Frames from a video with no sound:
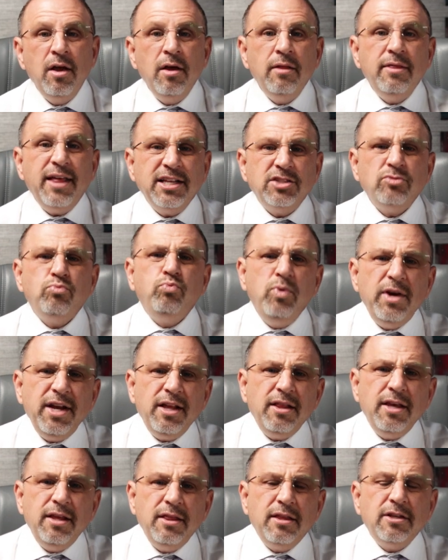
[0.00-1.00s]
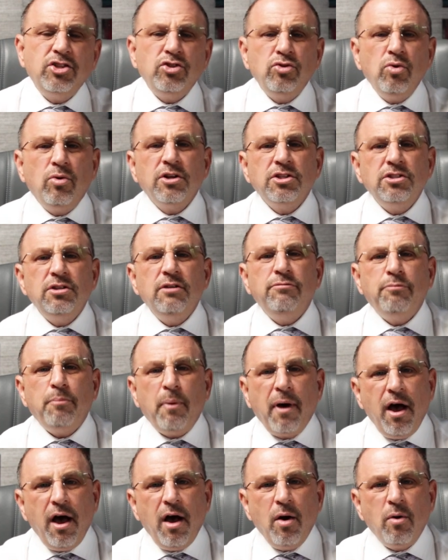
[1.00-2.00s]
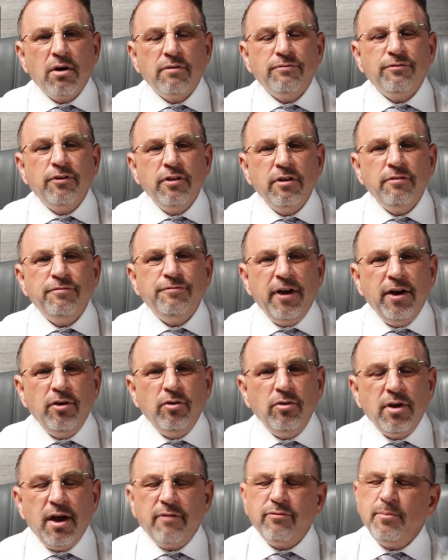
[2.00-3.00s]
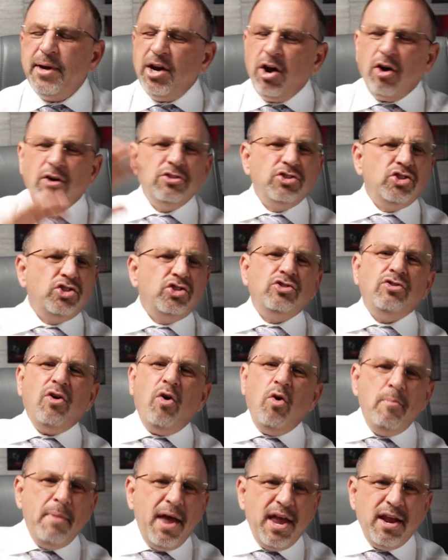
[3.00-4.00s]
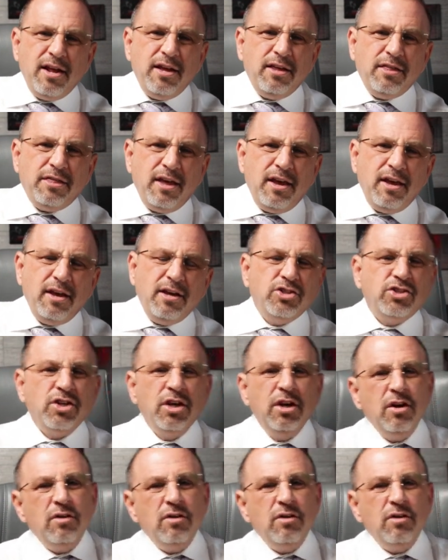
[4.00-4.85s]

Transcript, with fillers: That's really the source of power for the federal government on so many things,